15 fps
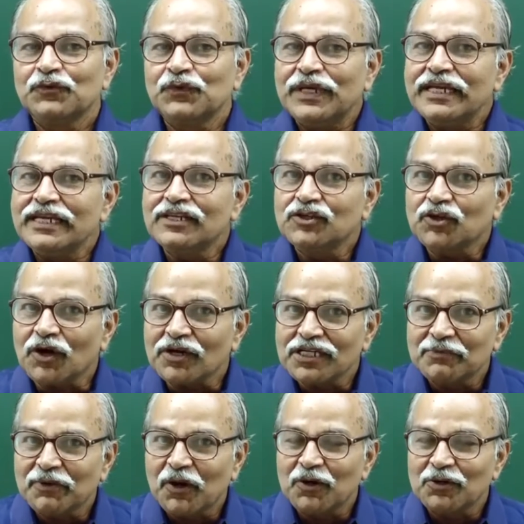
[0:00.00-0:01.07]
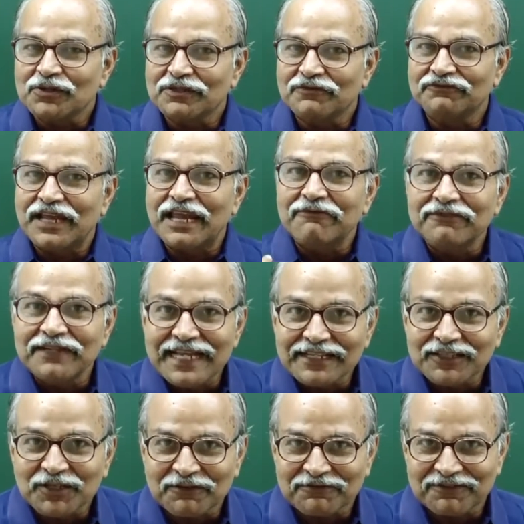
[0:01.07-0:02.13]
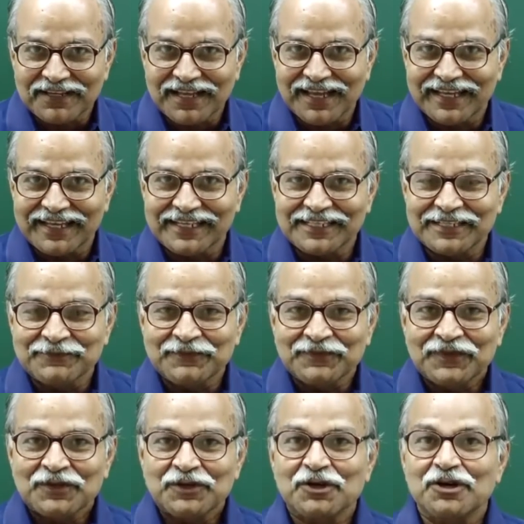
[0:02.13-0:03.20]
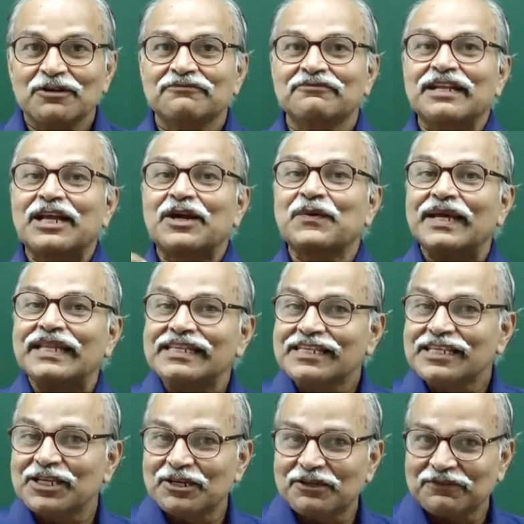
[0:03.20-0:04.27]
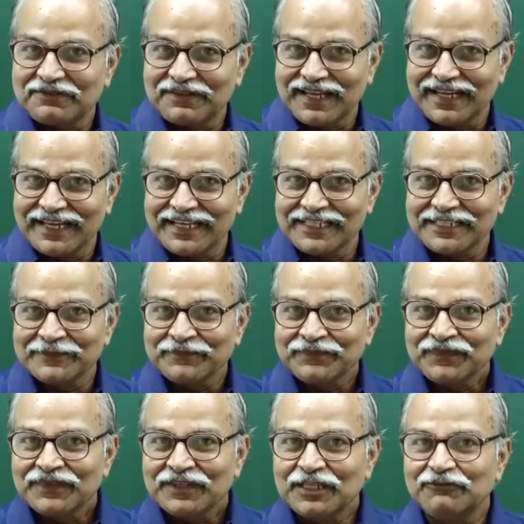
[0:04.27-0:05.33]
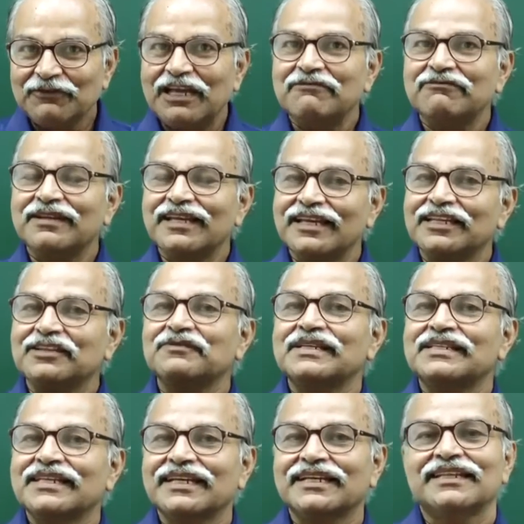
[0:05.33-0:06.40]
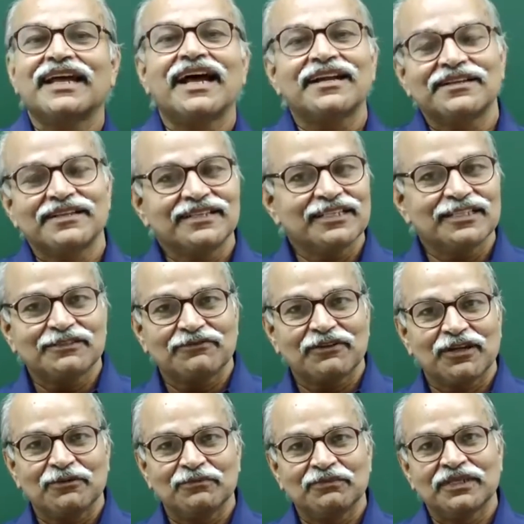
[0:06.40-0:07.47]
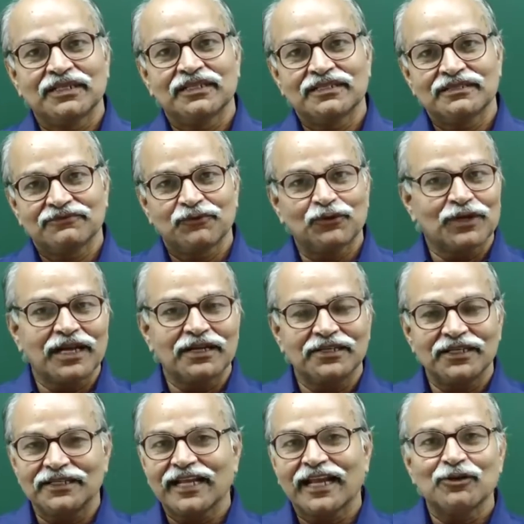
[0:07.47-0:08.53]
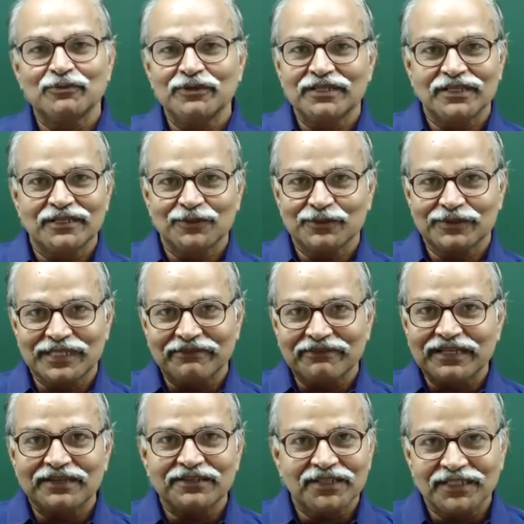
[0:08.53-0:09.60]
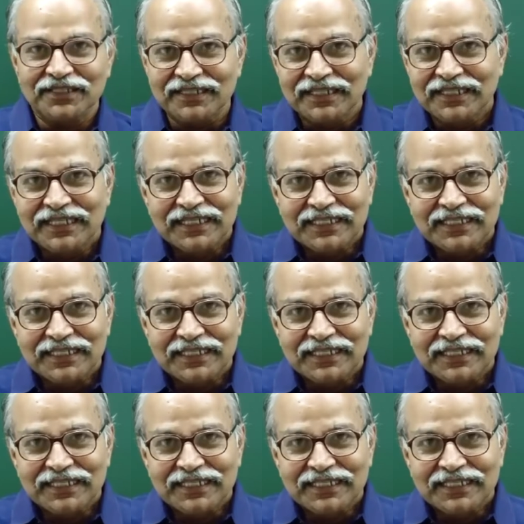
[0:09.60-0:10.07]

We talked about wavelength of light or frequency of light. The wavelength, we say that it is from 400 nanometer to 700